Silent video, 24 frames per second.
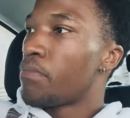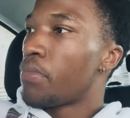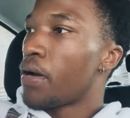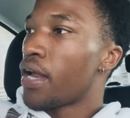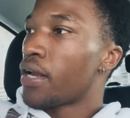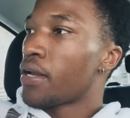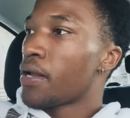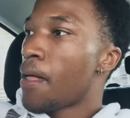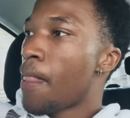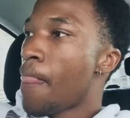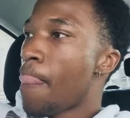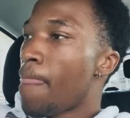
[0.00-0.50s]

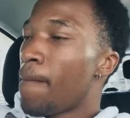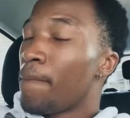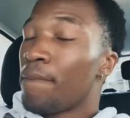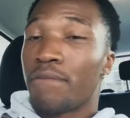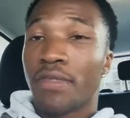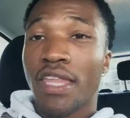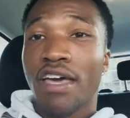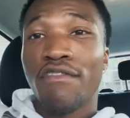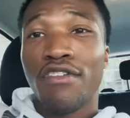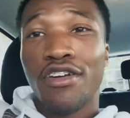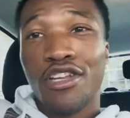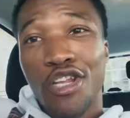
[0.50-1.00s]
But
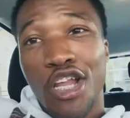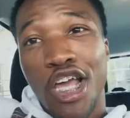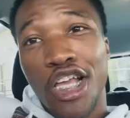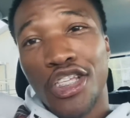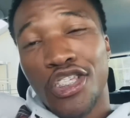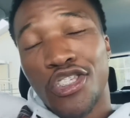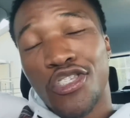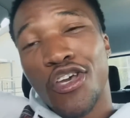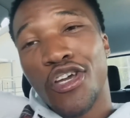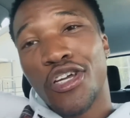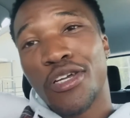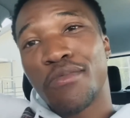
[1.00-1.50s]
never let
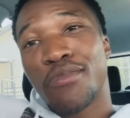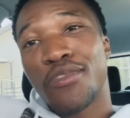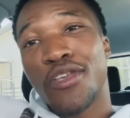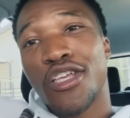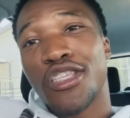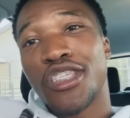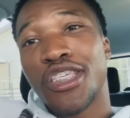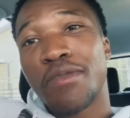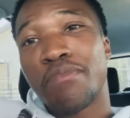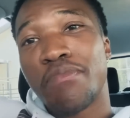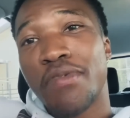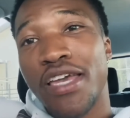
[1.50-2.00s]

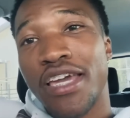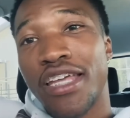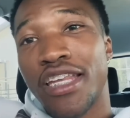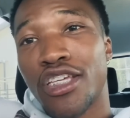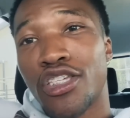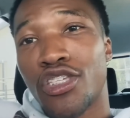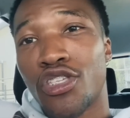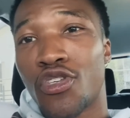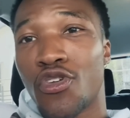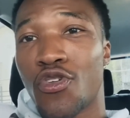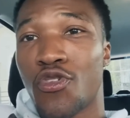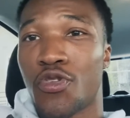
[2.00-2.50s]
circumstances be an
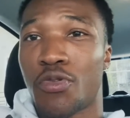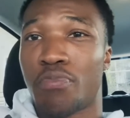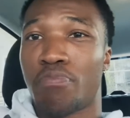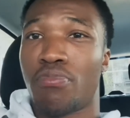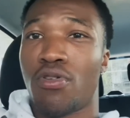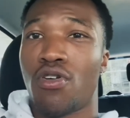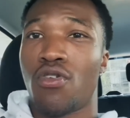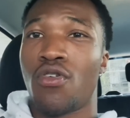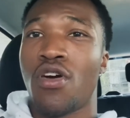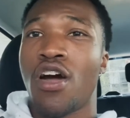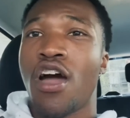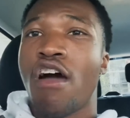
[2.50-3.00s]
excuse,
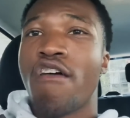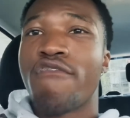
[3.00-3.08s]
bro.